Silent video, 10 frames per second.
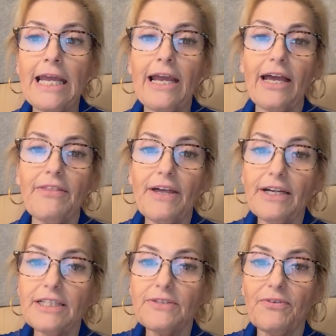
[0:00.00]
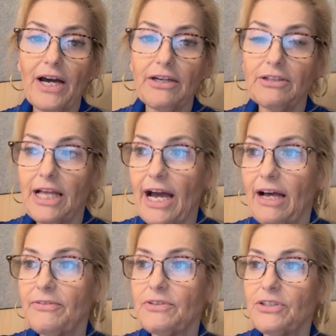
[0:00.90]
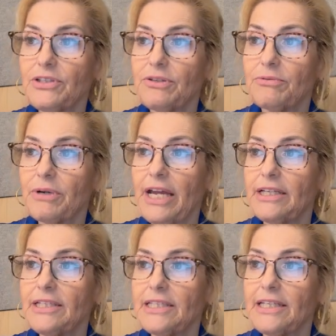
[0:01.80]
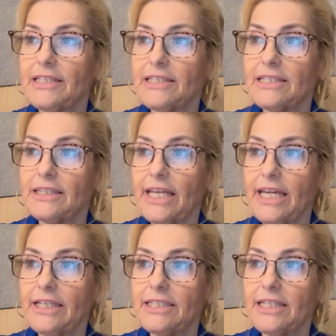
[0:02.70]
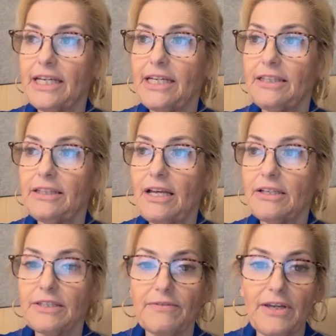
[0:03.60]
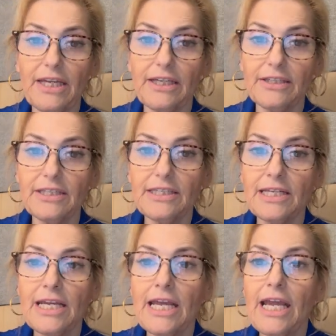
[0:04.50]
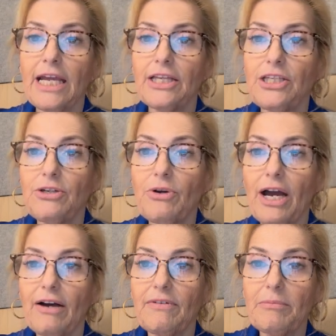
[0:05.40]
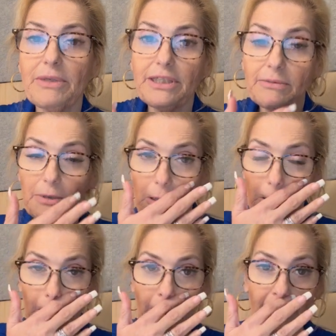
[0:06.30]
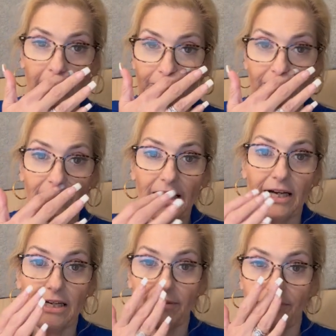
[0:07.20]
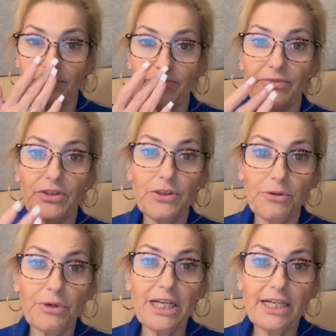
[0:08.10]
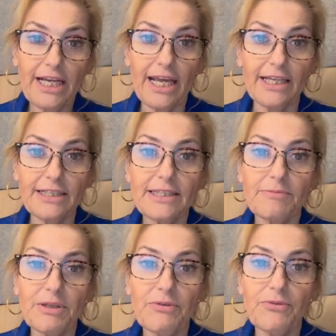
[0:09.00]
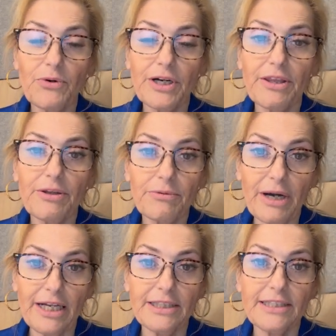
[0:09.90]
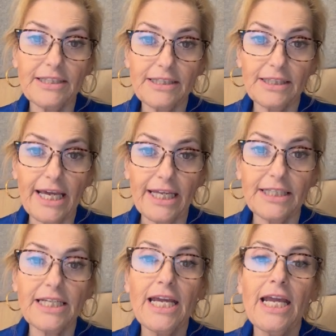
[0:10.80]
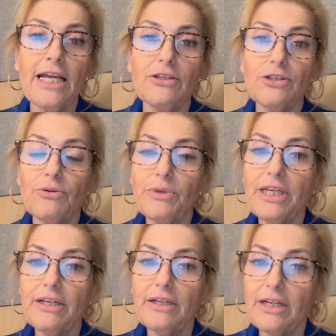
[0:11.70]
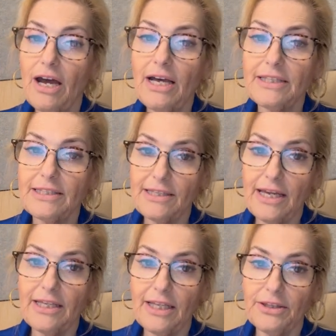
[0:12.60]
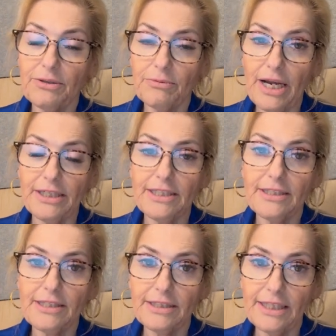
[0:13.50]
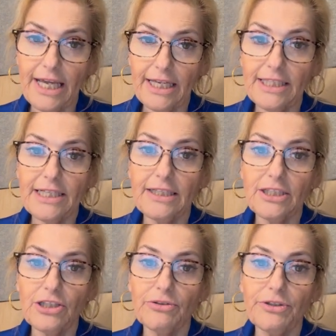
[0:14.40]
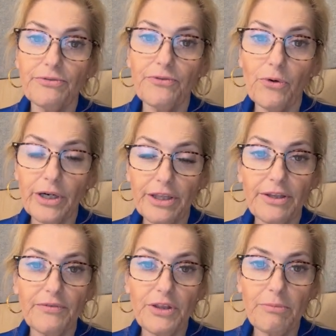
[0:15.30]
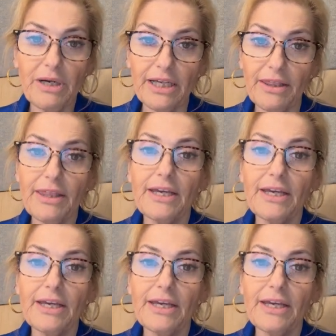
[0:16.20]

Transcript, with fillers: and that is filed after the rent is late. In Las Vegas you have a minimal of um, three days before the rent is late. So we cannot say that the rent is late until the fourth of the month